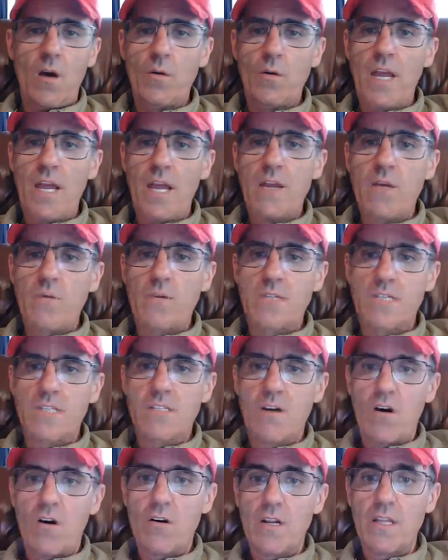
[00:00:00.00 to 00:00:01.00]
Okay, we
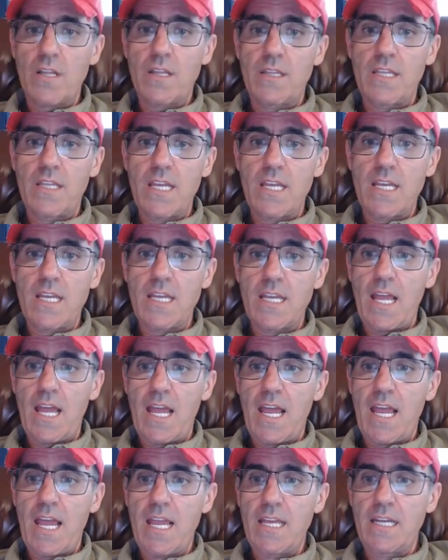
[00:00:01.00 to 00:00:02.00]
started
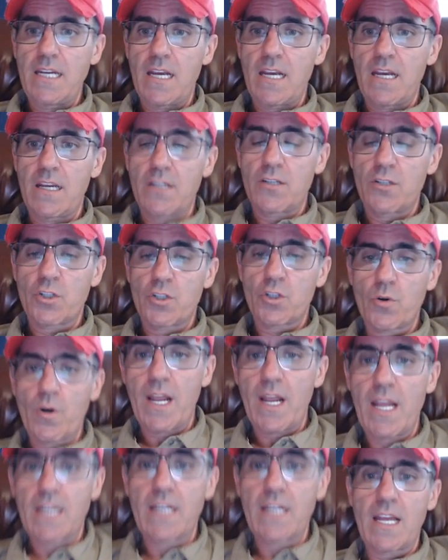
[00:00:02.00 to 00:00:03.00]
the ADA
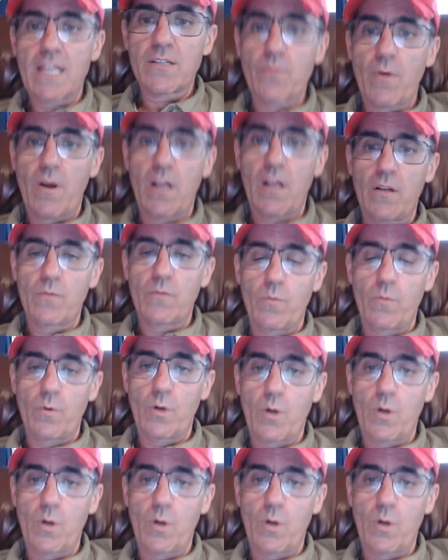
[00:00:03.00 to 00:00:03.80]
trade as well.